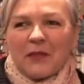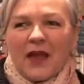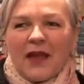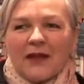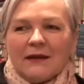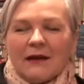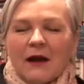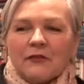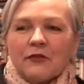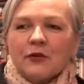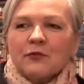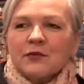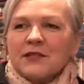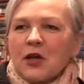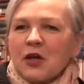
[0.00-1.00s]
And I thought
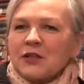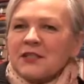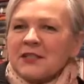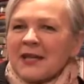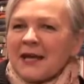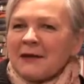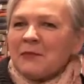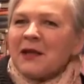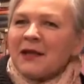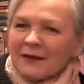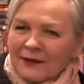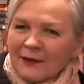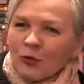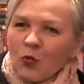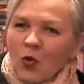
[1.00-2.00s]
it was going to take me a
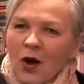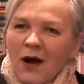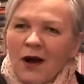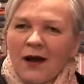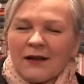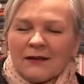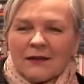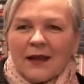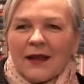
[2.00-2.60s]
little while,